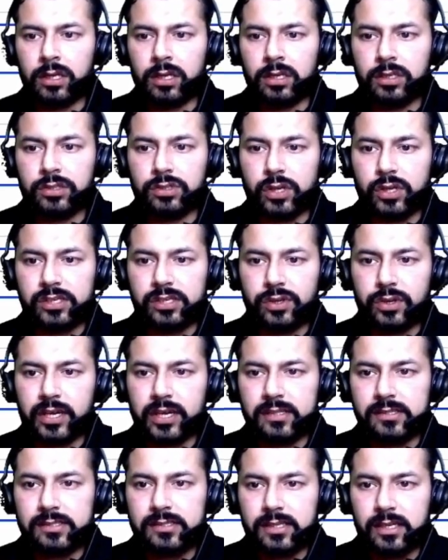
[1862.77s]
So as you
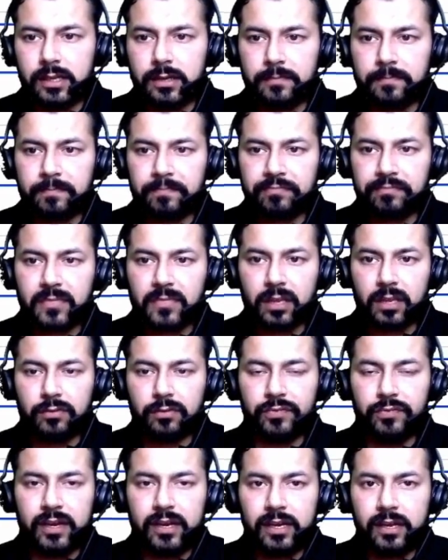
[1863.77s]
can see,
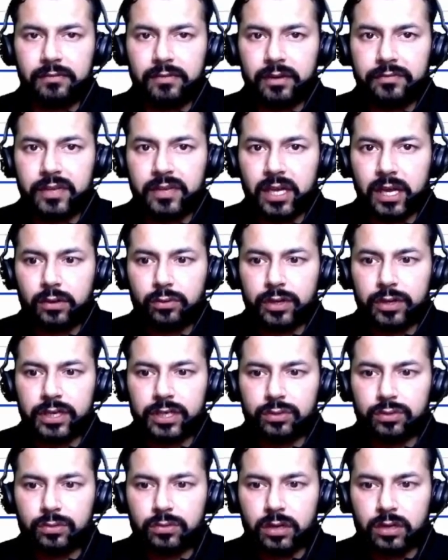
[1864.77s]
whenever we are going
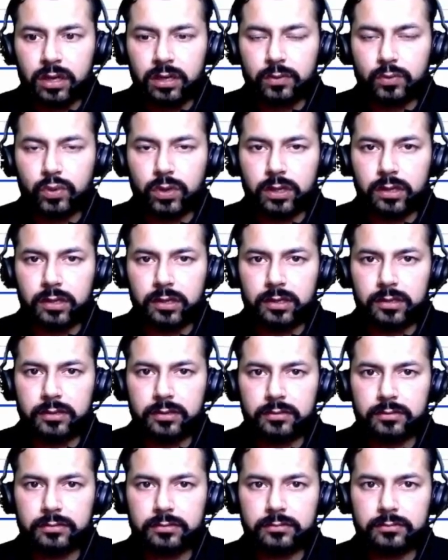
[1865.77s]
to convert
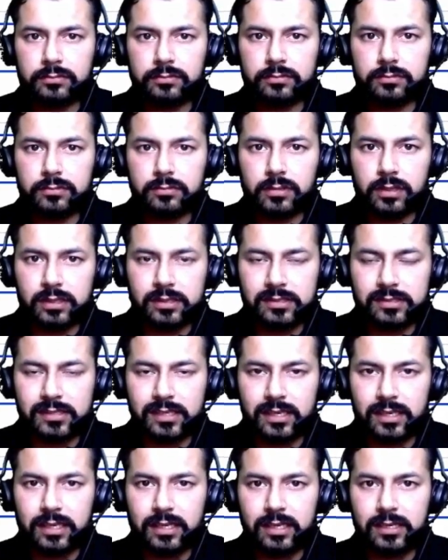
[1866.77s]
a
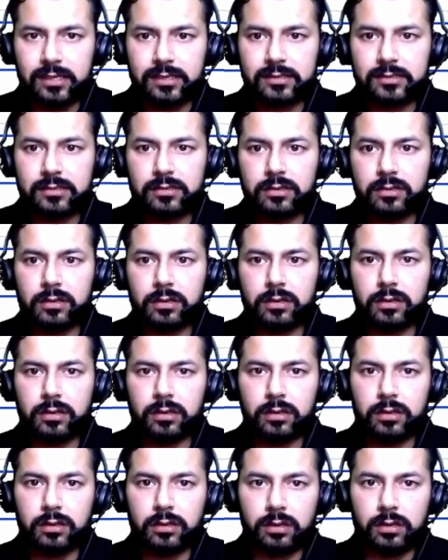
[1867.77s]
series
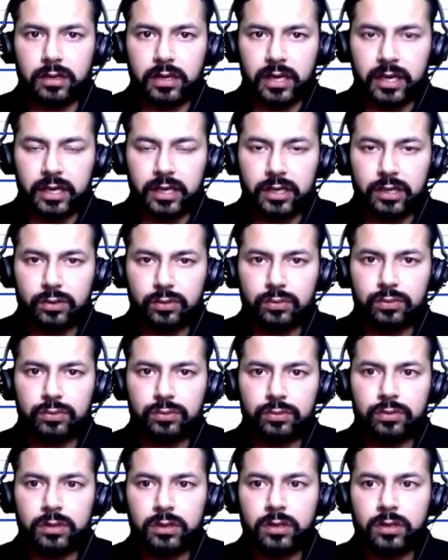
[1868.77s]
into